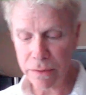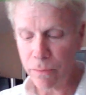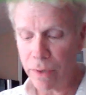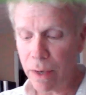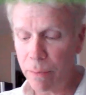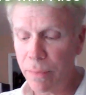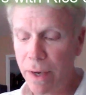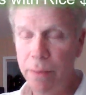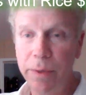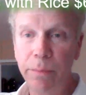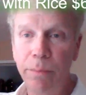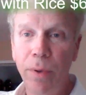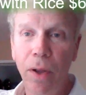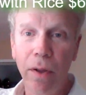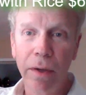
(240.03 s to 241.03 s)
when I buy them in
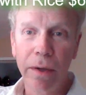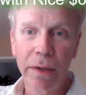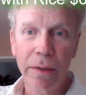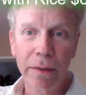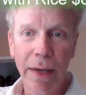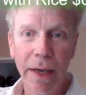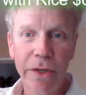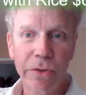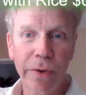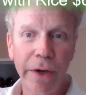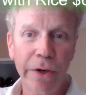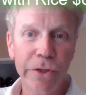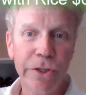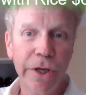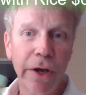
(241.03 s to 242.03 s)
bulk at
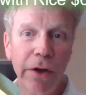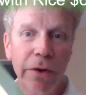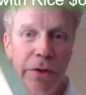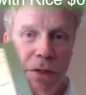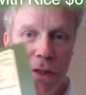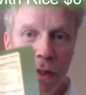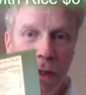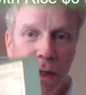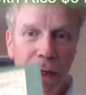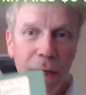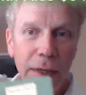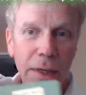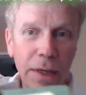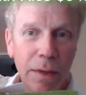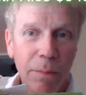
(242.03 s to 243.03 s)
Trader Joe's,
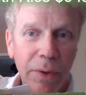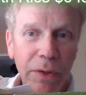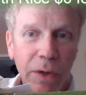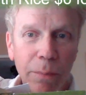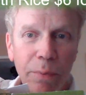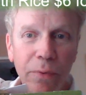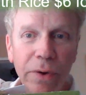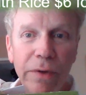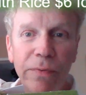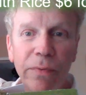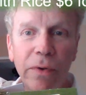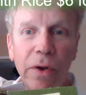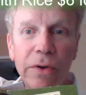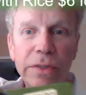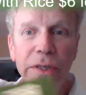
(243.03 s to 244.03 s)
but they're
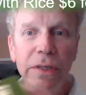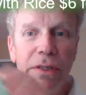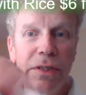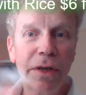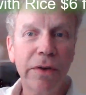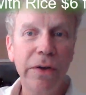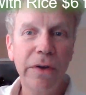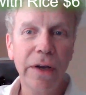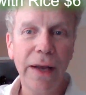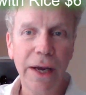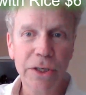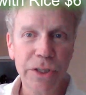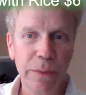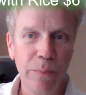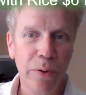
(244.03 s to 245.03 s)
pre-frozen, so you can
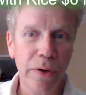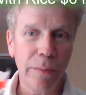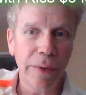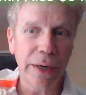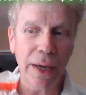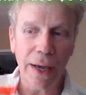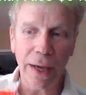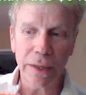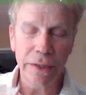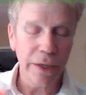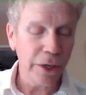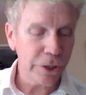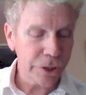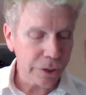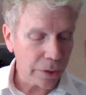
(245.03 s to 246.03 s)
actually put them on a hot
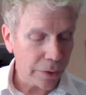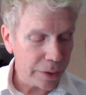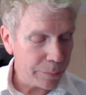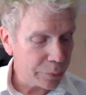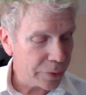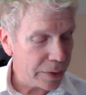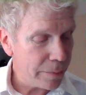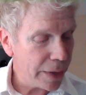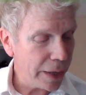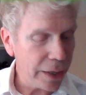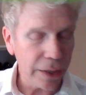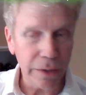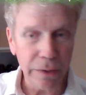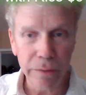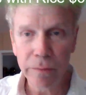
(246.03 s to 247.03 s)
dish. They're already
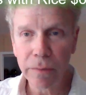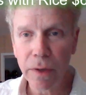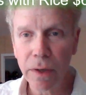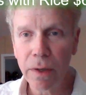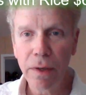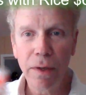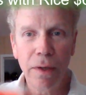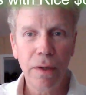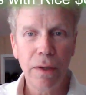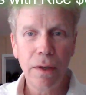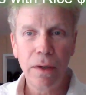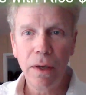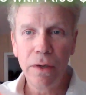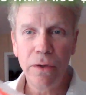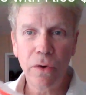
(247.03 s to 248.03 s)
pre-made.
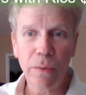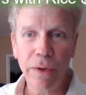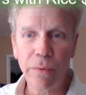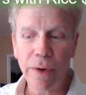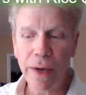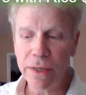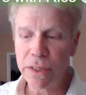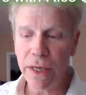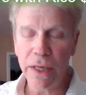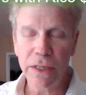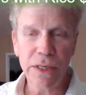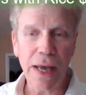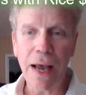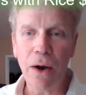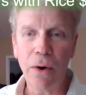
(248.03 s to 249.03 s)
Normally rice
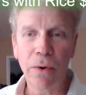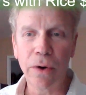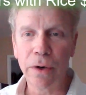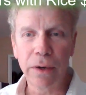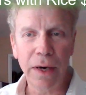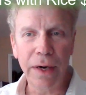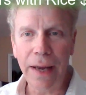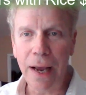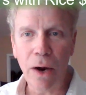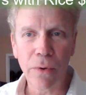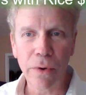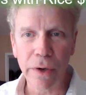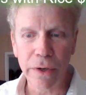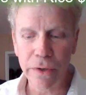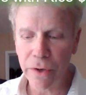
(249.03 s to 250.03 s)
takes hour, an
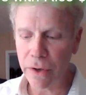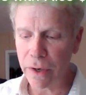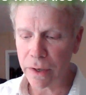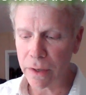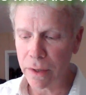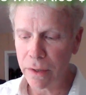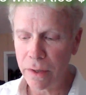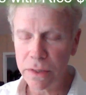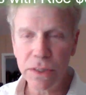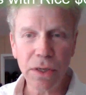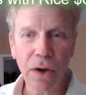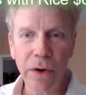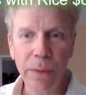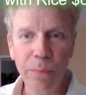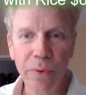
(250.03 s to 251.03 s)
hour to cook. This is
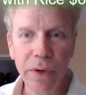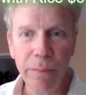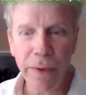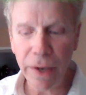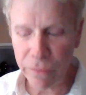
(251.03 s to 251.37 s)
already pre-made,